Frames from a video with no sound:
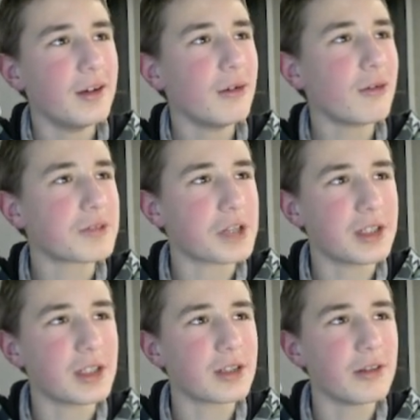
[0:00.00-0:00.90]
Oh, chat
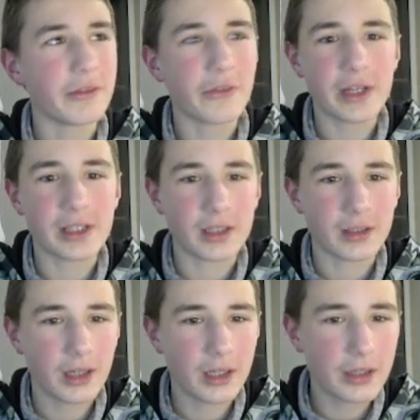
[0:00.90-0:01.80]
is going crazy.
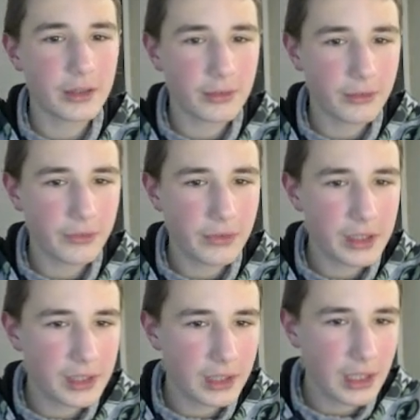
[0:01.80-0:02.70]
I need to
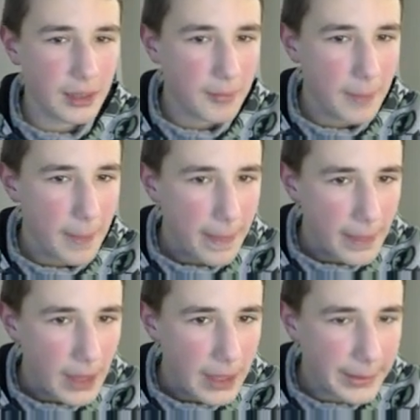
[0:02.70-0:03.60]
finish the game
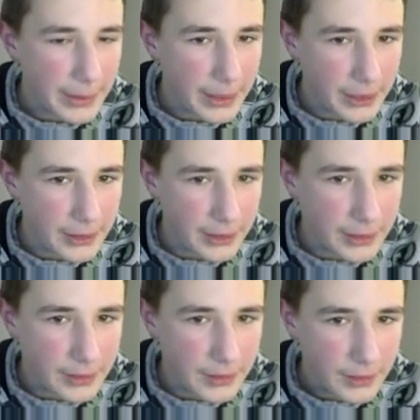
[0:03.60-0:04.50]
and then read
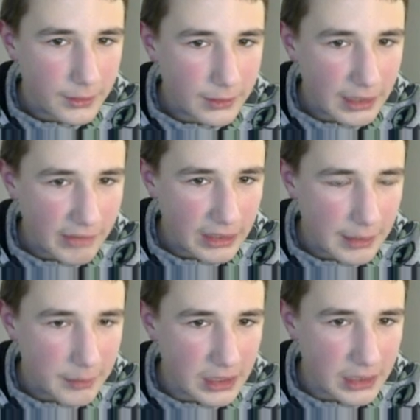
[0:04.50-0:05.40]
it. Okay, wait,
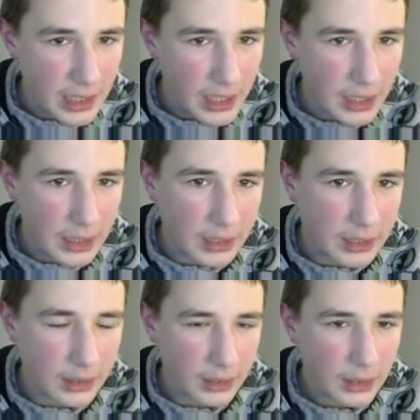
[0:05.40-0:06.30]
let me
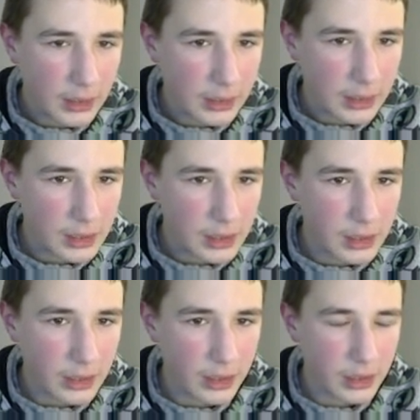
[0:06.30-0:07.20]
take
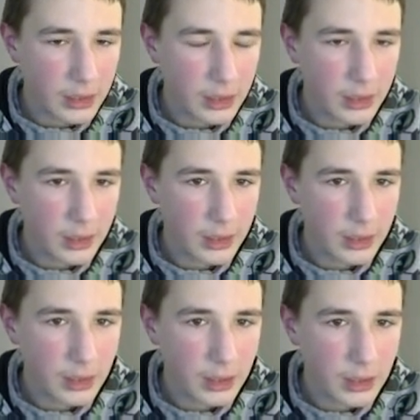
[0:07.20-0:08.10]
here.
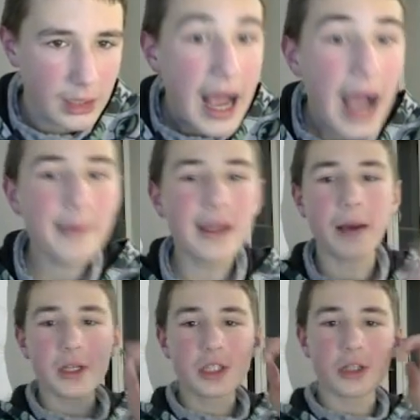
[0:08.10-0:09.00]
I mean,
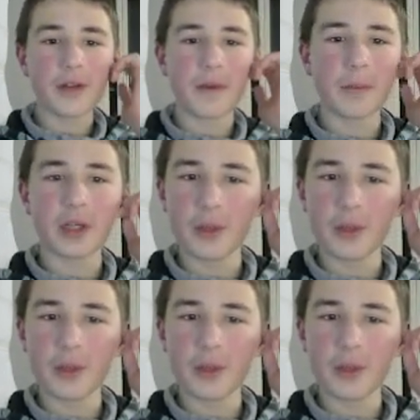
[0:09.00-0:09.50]
I'm not sure if I'm gonna